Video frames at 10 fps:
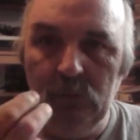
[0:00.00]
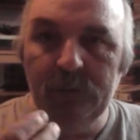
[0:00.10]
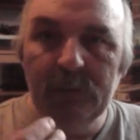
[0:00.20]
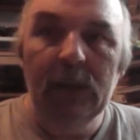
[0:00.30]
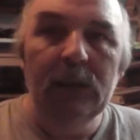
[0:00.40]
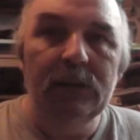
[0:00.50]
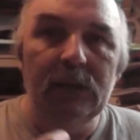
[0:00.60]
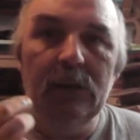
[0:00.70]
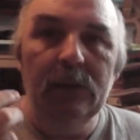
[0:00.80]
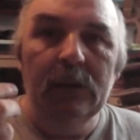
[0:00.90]
wood.
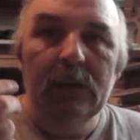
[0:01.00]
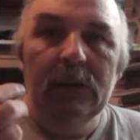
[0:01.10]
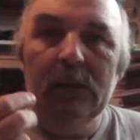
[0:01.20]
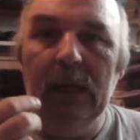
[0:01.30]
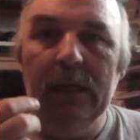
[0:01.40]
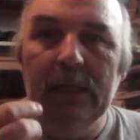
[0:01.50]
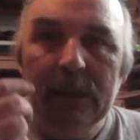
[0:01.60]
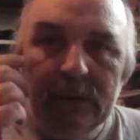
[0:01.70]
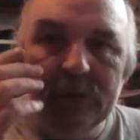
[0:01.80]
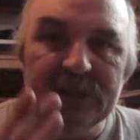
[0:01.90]
So the
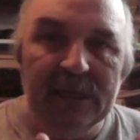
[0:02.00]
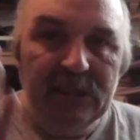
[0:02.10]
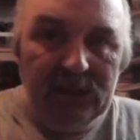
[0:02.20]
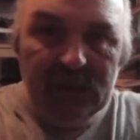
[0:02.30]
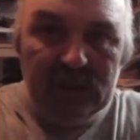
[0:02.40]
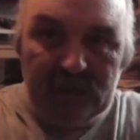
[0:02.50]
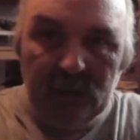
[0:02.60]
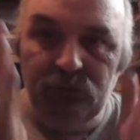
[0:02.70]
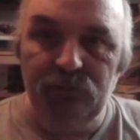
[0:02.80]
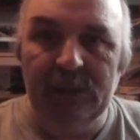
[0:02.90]
stain just
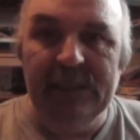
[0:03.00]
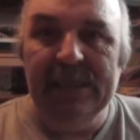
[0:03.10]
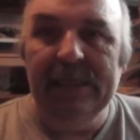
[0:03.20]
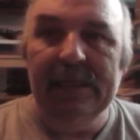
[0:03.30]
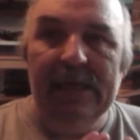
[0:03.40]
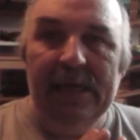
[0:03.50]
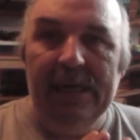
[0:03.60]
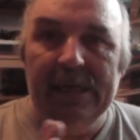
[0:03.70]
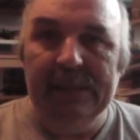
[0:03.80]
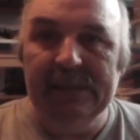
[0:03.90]
goes straight in
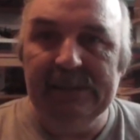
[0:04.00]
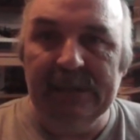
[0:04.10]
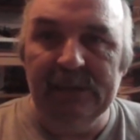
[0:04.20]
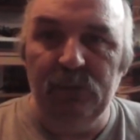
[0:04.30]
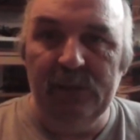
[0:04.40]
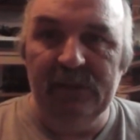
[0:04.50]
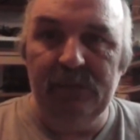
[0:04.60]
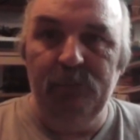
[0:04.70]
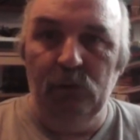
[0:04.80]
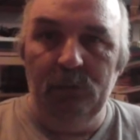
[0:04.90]
and it stays where
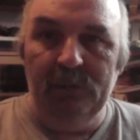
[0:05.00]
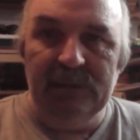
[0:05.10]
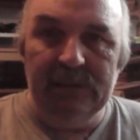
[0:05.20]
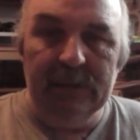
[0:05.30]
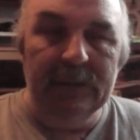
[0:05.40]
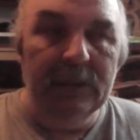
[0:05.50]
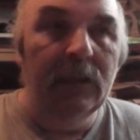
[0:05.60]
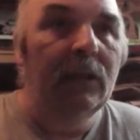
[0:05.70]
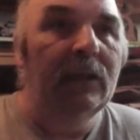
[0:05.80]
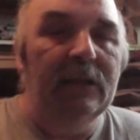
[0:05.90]
it's put, basically.
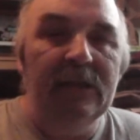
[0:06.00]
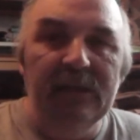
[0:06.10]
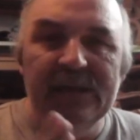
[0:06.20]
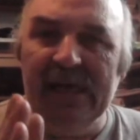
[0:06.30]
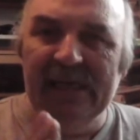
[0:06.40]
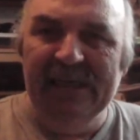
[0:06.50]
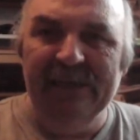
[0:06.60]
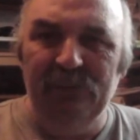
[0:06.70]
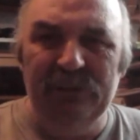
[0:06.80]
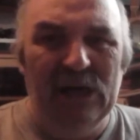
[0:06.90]
You get a
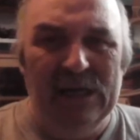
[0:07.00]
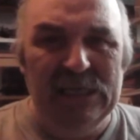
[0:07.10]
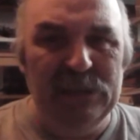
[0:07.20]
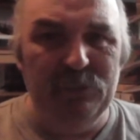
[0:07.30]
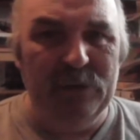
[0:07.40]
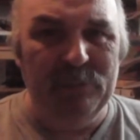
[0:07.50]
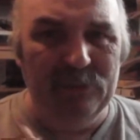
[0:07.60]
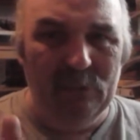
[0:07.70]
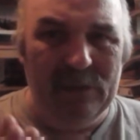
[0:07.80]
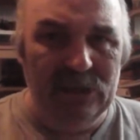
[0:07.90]
little tiny spread, but
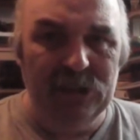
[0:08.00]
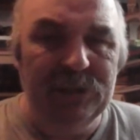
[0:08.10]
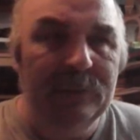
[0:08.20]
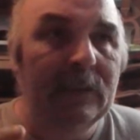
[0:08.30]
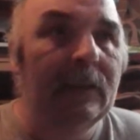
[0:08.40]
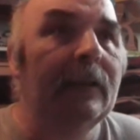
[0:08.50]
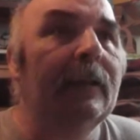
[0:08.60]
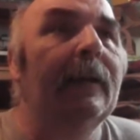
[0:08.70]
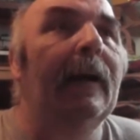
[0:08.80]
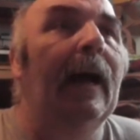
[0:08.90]
not much.
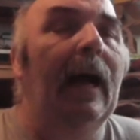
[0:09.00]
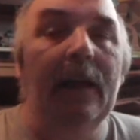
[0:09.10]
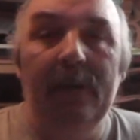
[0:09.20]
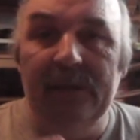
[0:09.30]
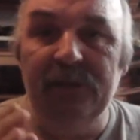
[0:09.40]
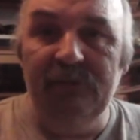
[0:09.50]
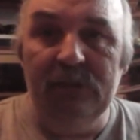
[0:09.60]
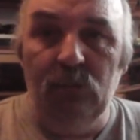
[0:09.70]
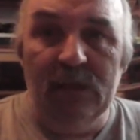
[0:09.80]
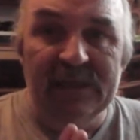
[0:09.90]
That's the
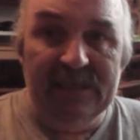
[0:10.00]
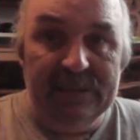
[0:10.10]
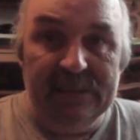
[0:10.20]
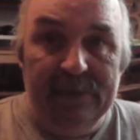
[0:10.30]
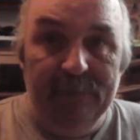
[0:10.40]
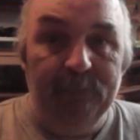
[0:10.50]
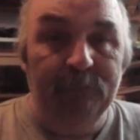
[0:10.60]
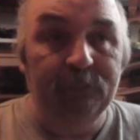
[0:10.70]
reason why I did that.